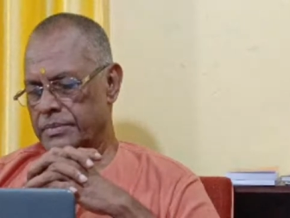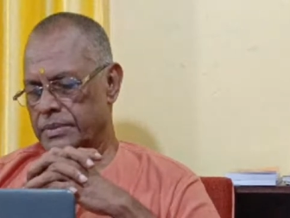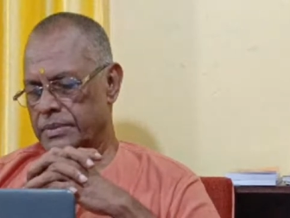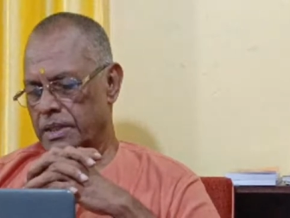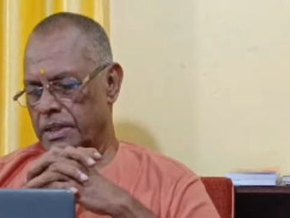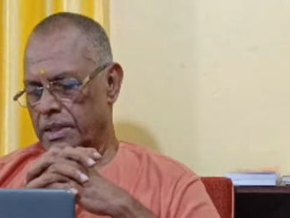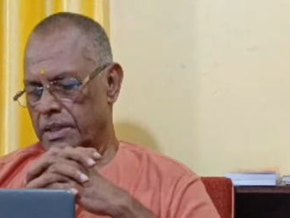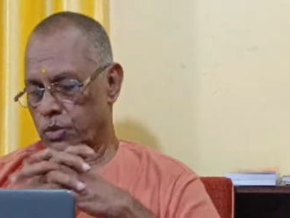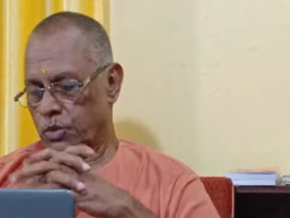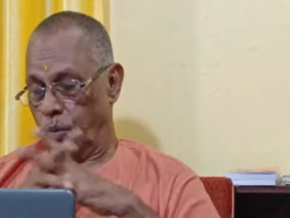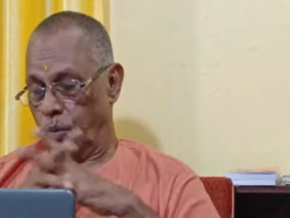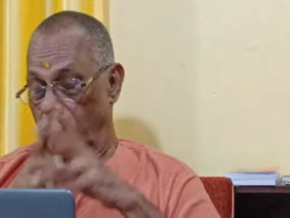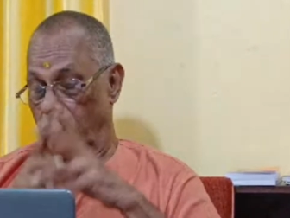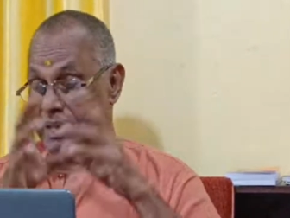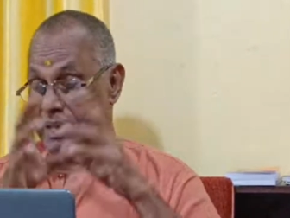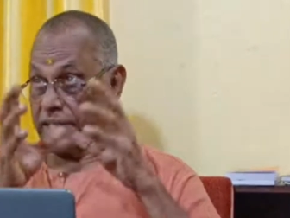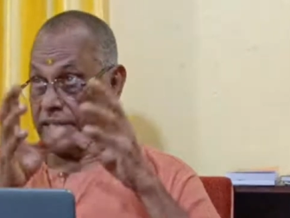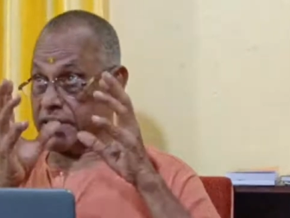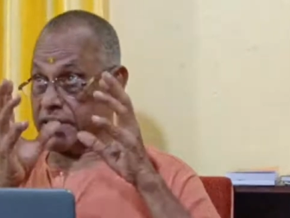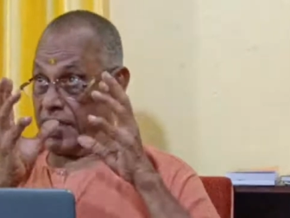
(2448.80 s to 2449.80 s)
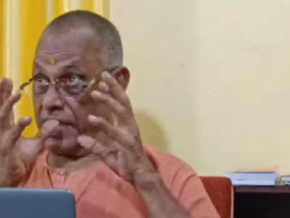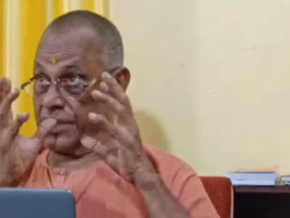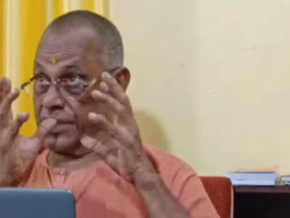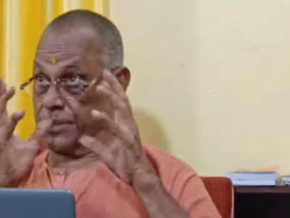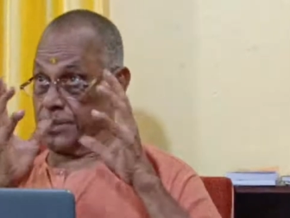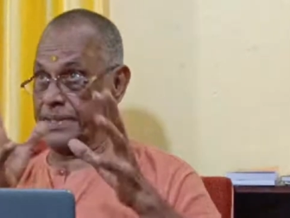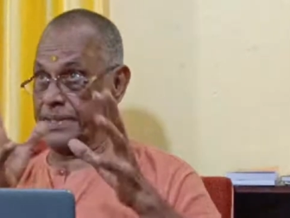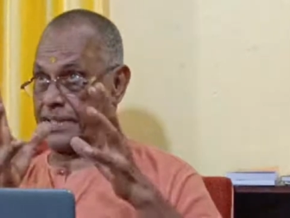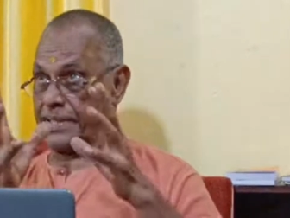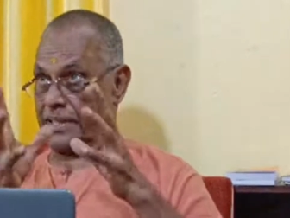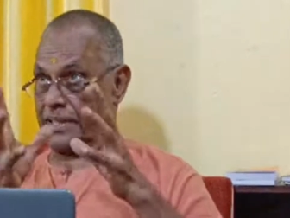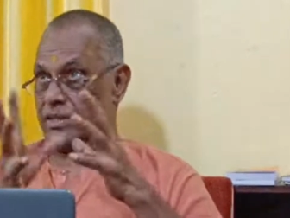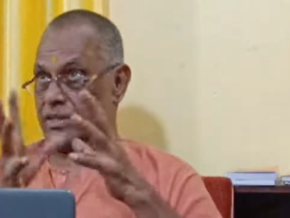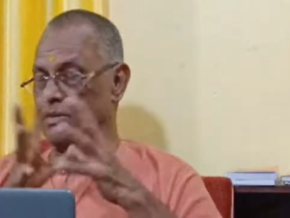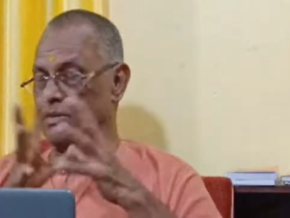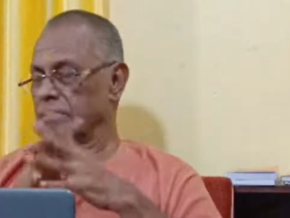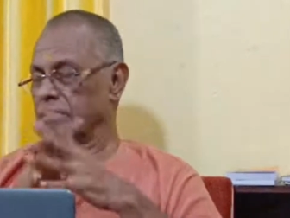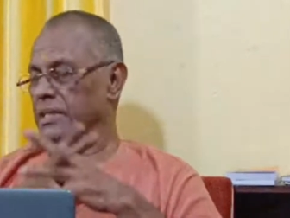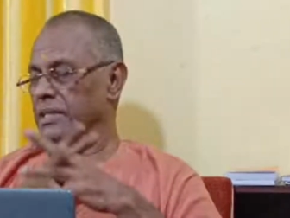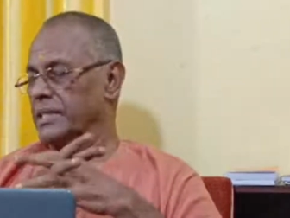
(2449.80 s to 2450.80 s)
So what is transmitted,
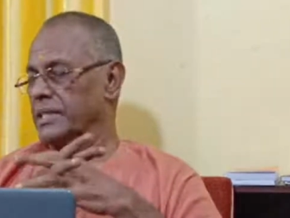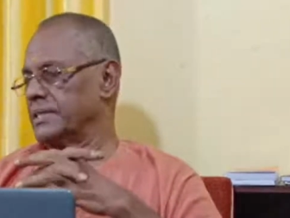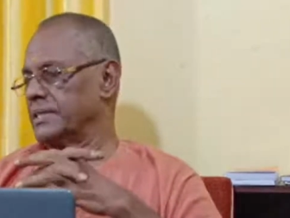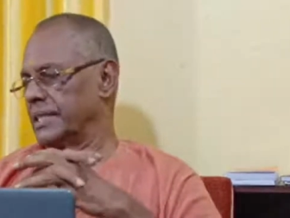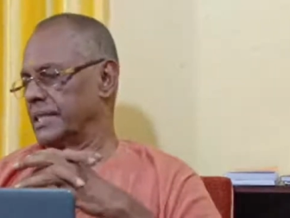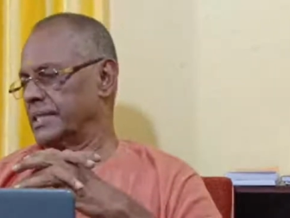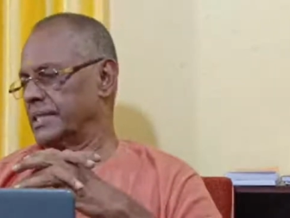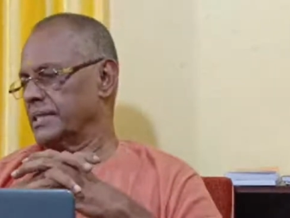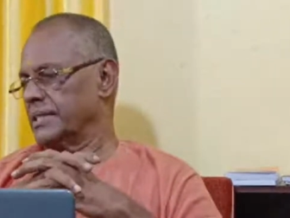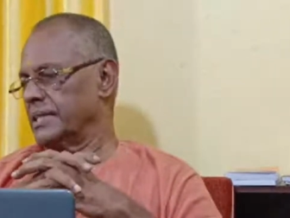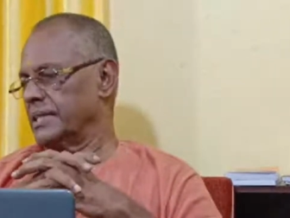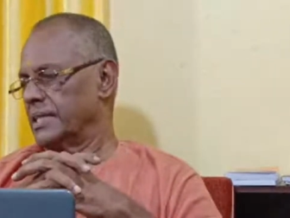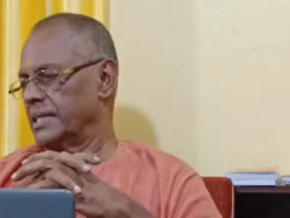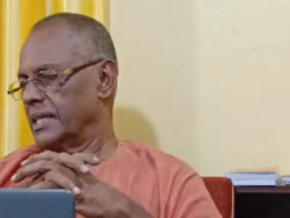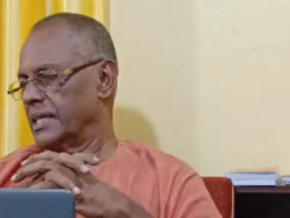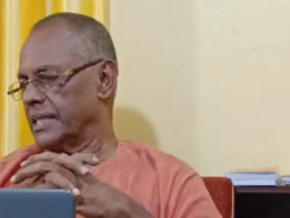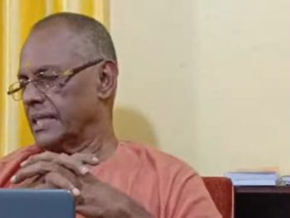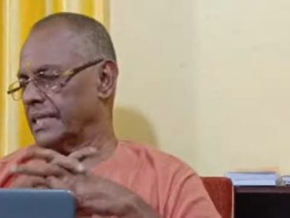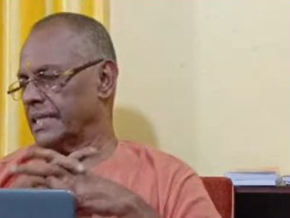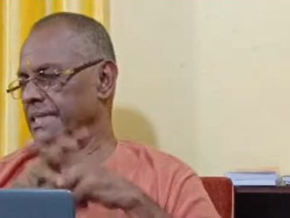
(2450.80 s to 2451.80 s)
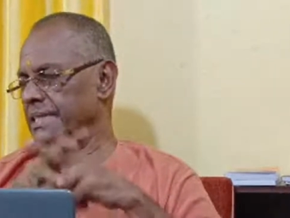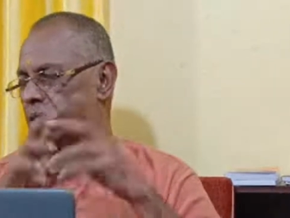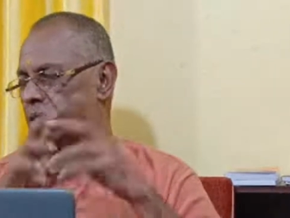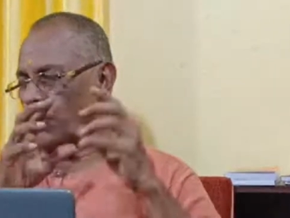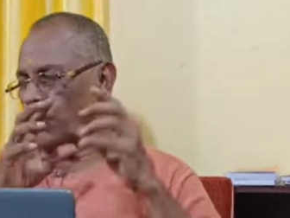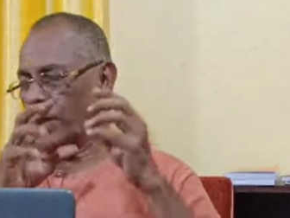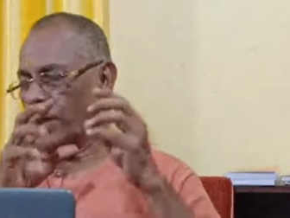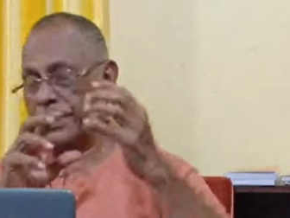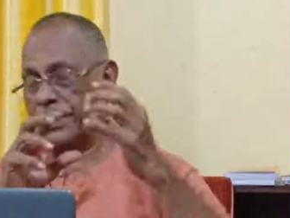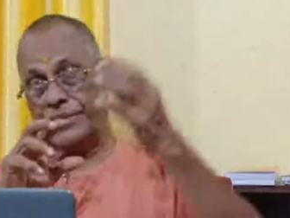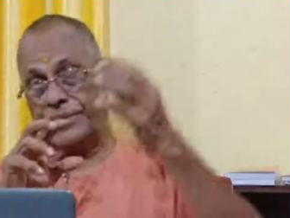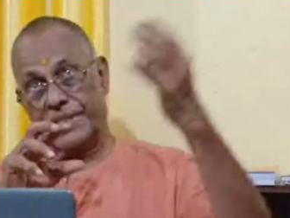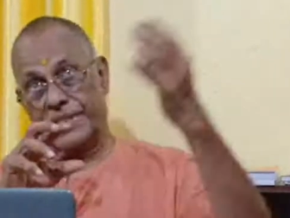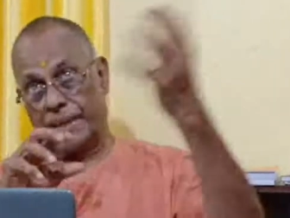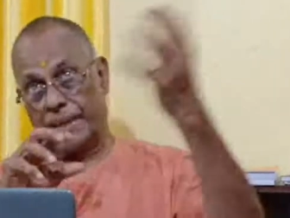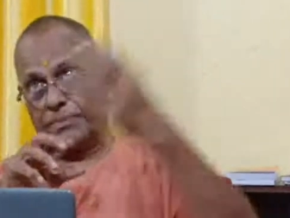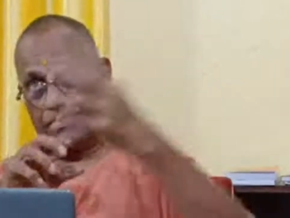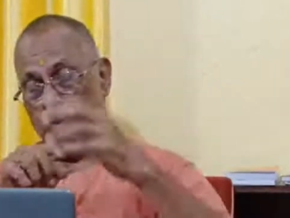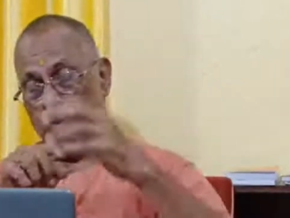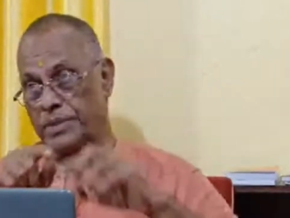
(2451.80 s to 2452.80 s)
that is the one
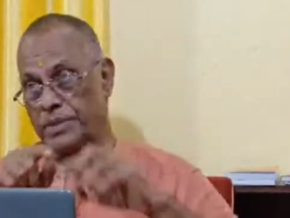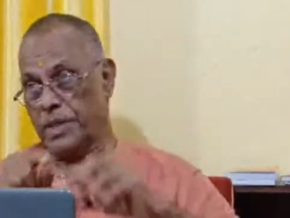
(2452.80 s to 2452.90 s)
which kept.